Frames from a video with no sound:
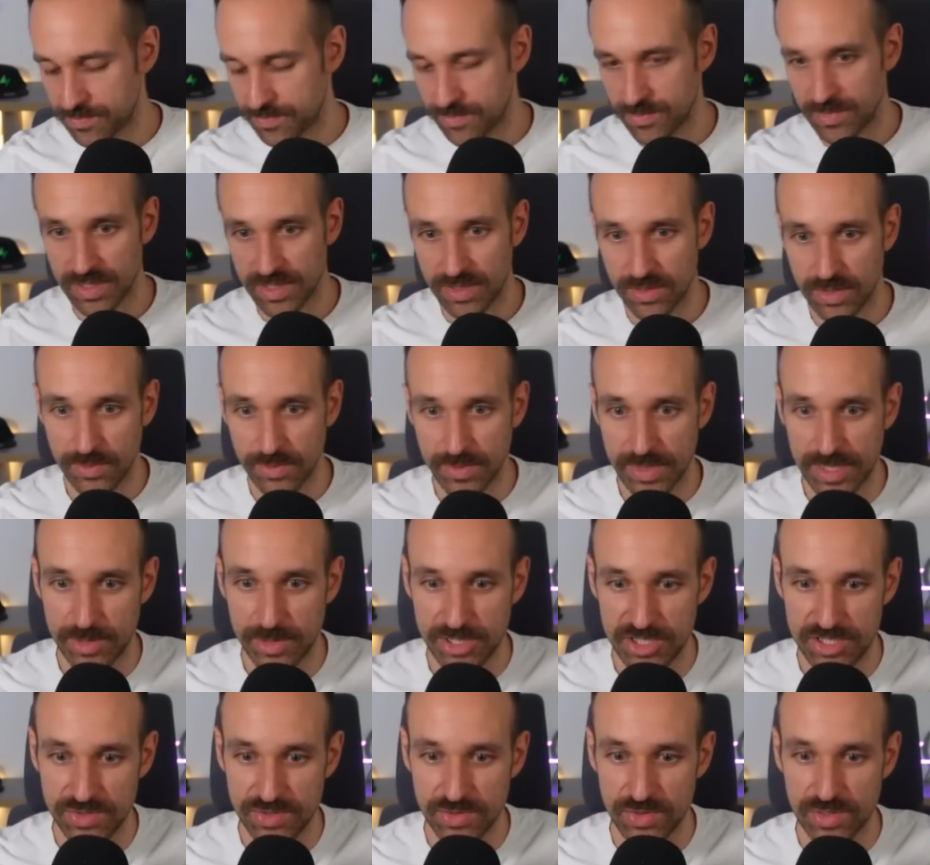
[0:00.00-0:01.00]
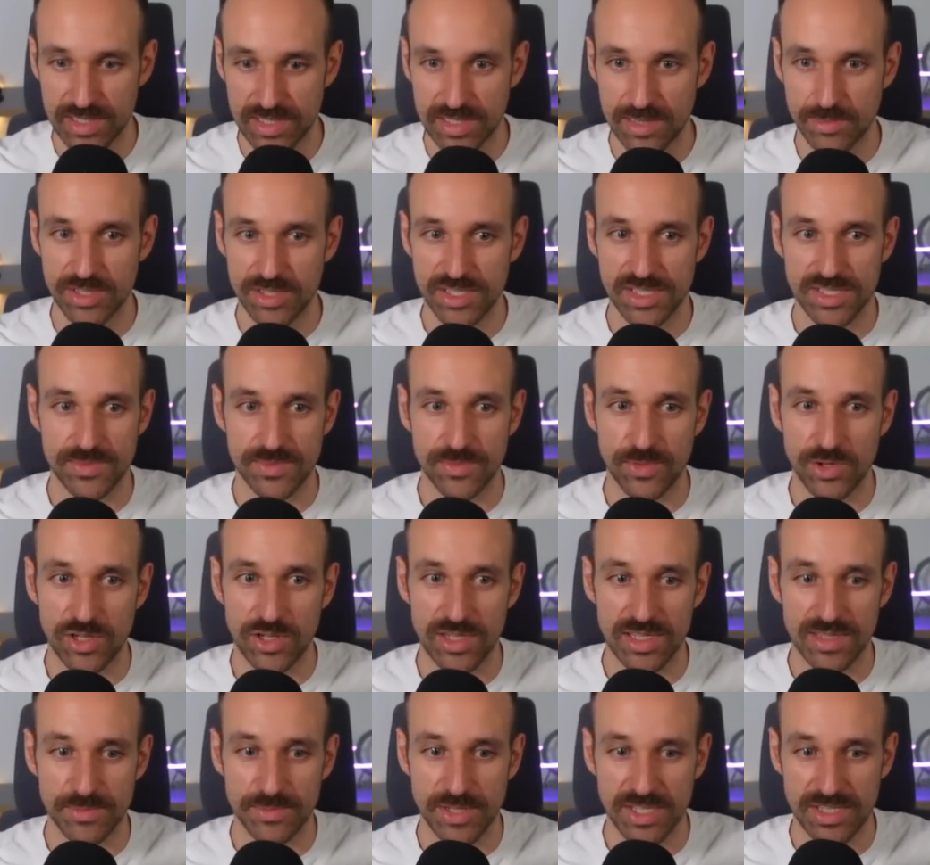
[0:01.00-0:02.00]
Anyway, maybe do a little bit
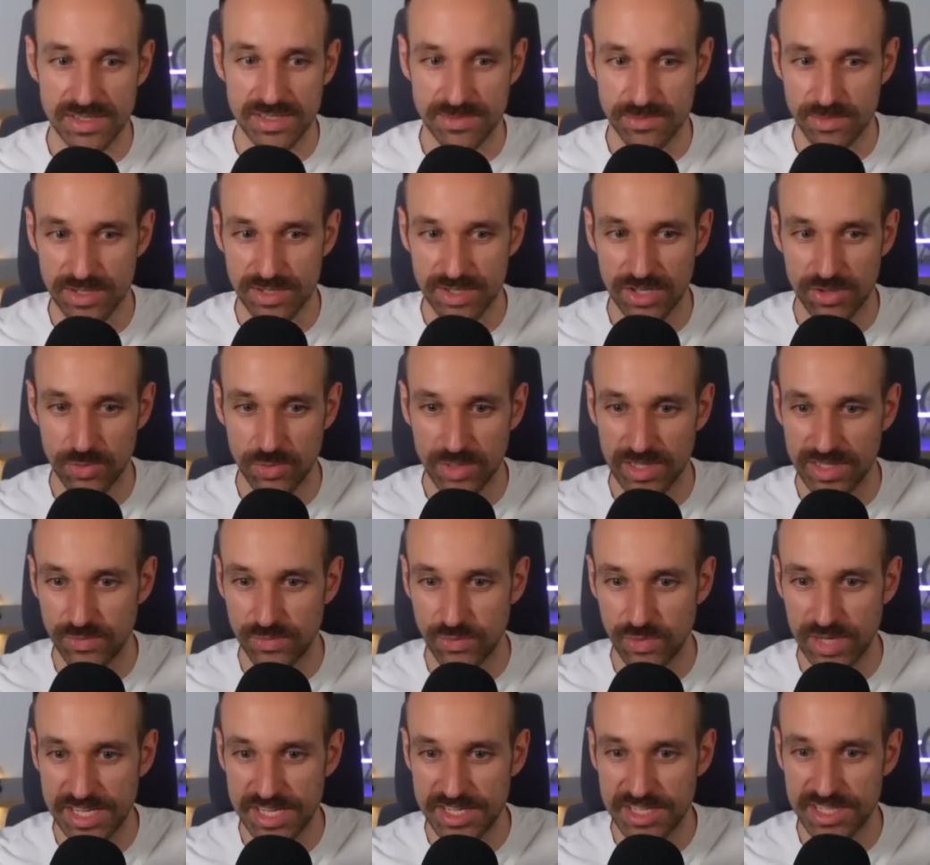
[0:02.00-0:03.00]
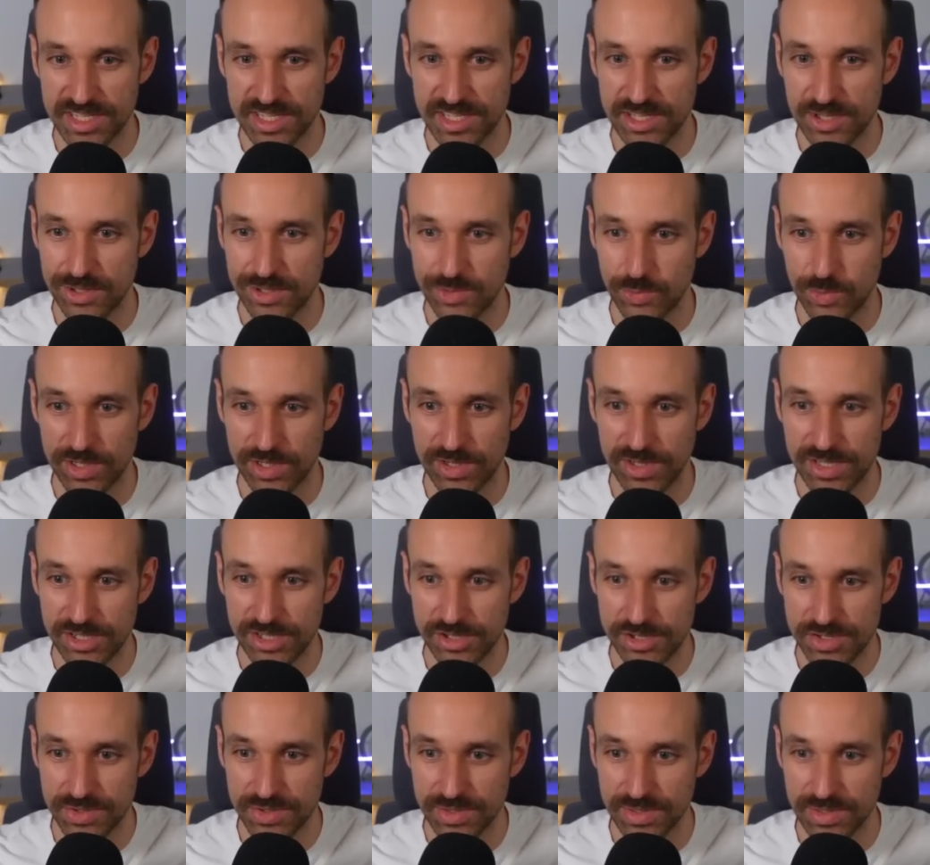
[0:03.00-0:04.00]
smaller because we're not really writing code. We're here
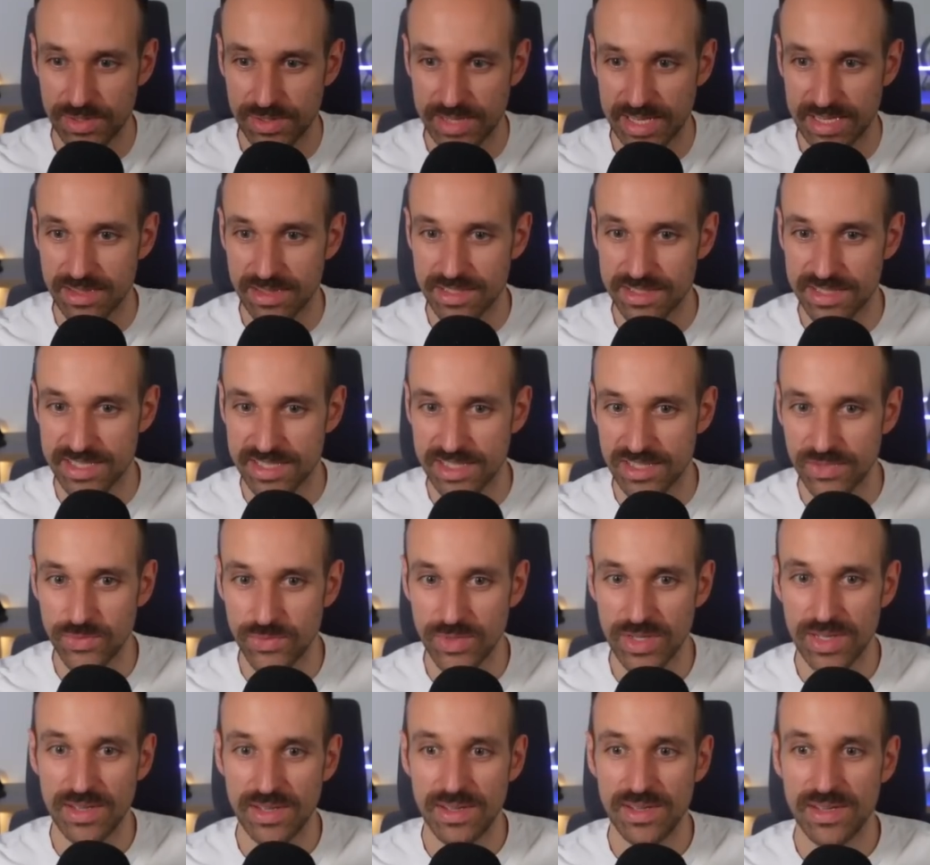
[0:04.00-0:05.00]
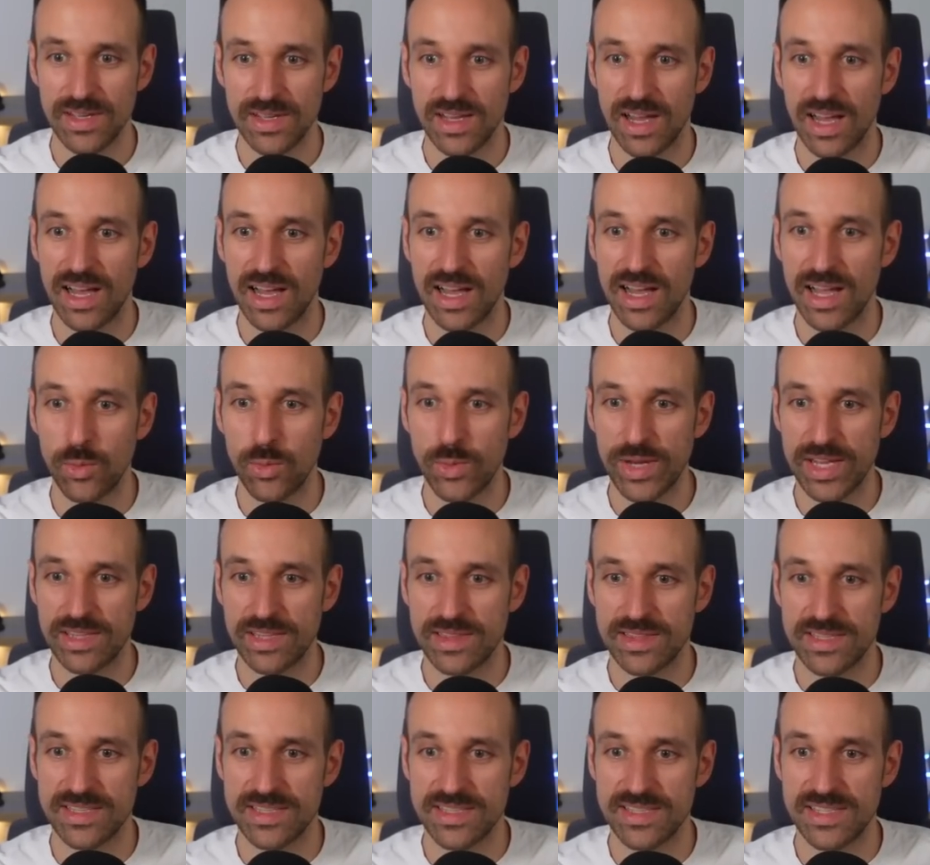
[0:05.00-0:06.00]
to look at the stuff. Uh, and we get
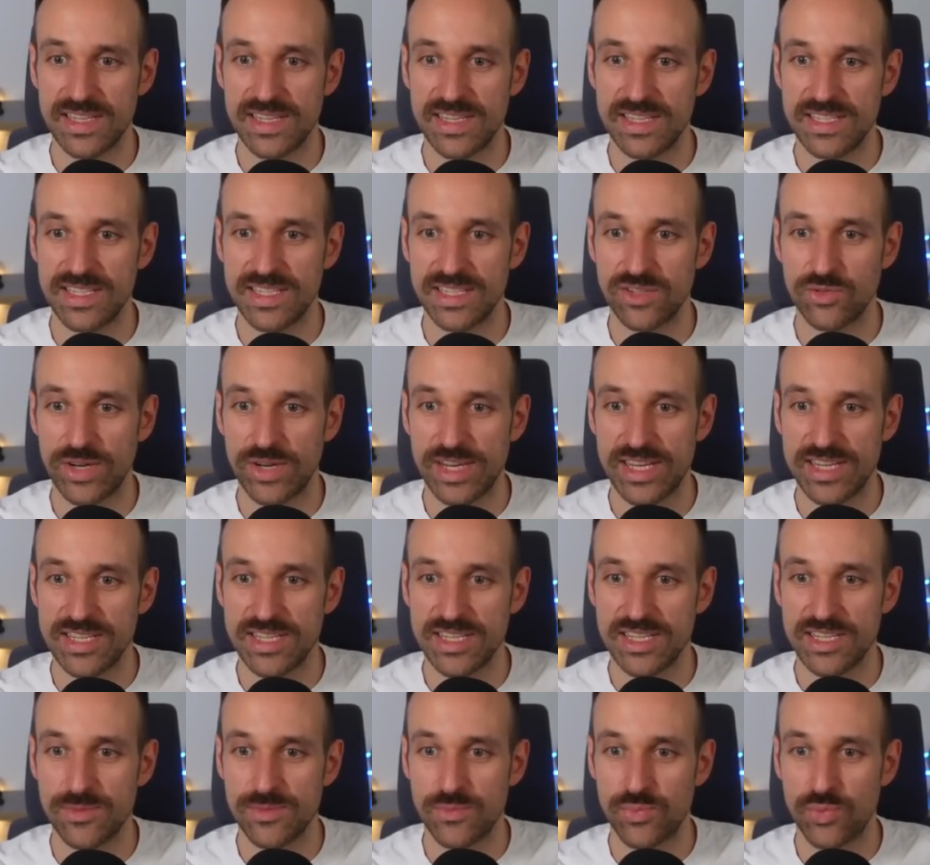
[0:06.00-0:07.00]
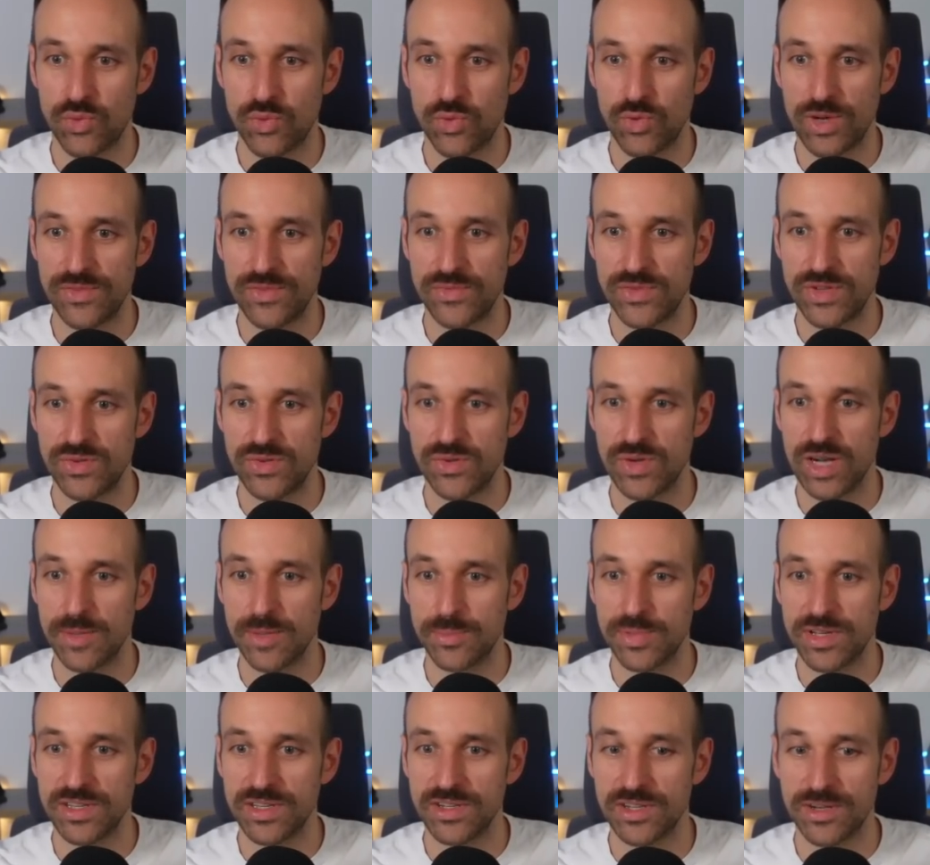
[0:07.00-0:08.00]
this integrated preview up
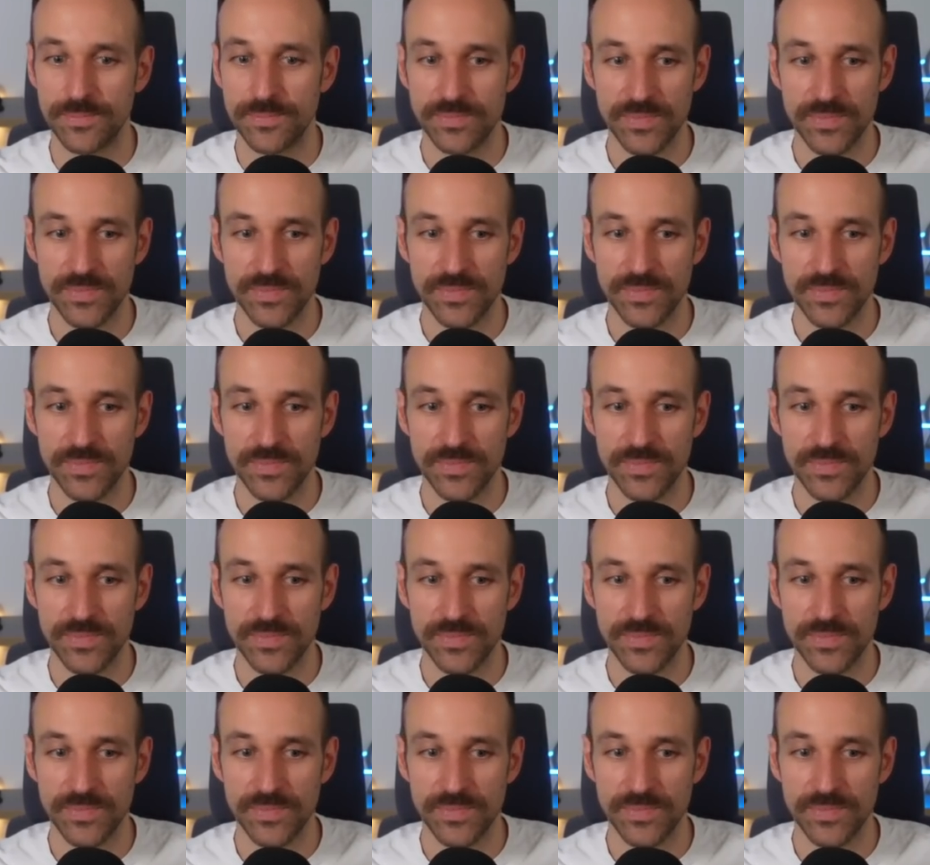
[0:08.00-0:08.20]
here.